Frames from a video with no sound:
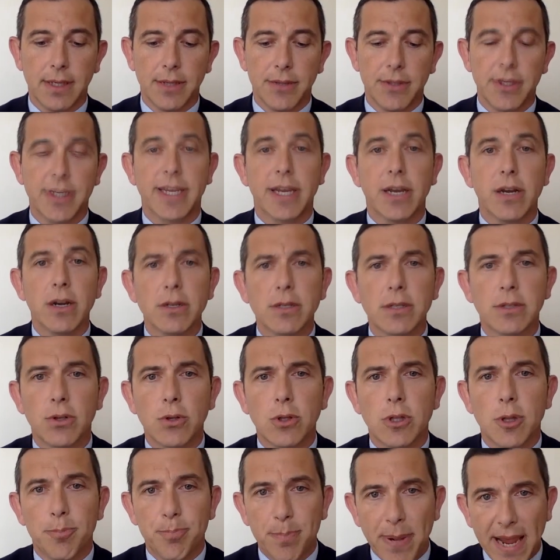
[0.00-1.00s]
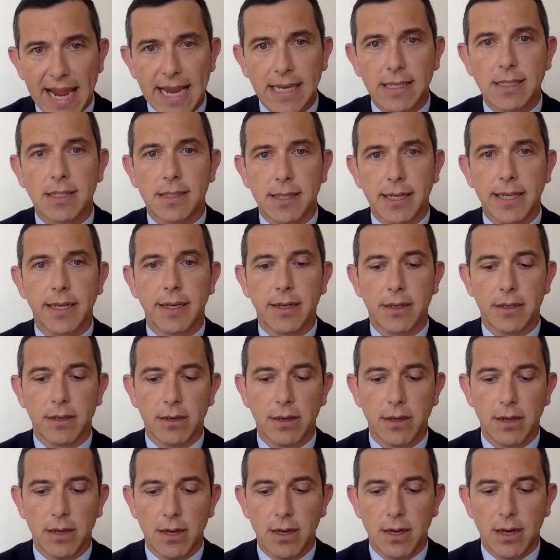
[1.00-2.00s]
The girls that do the best here
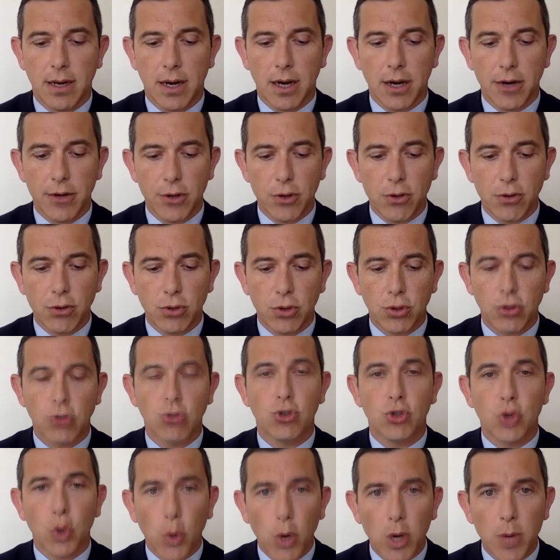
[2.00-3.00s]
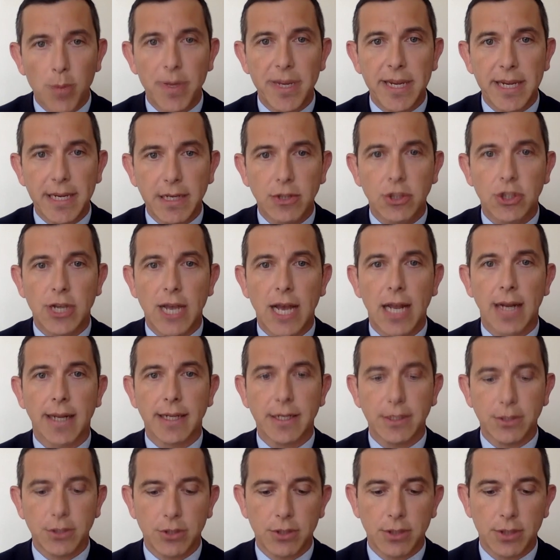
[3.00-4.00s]
are those who enjoy being
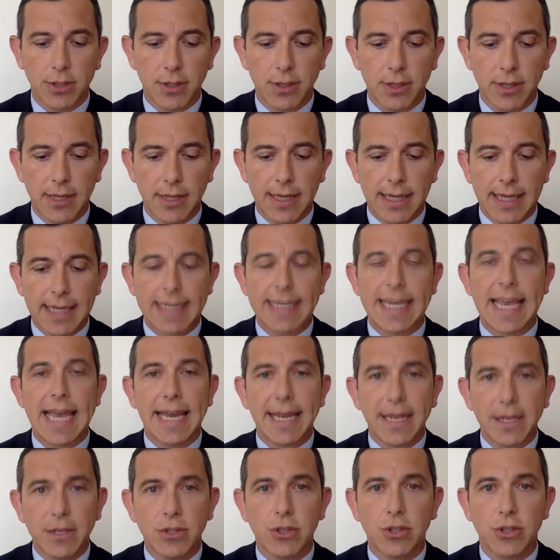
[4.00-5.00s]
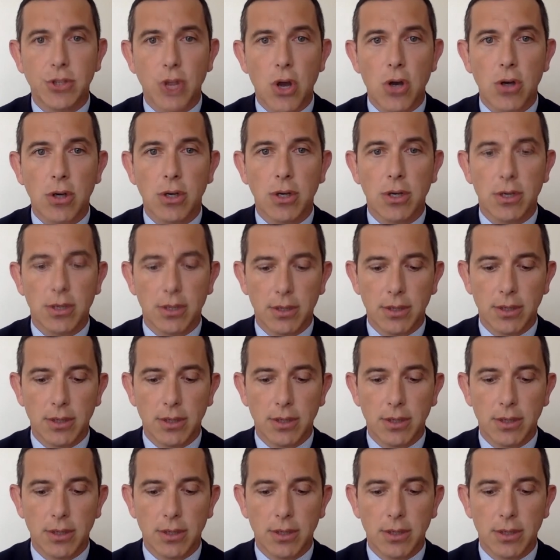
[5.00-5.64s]
challenged, getting stuck,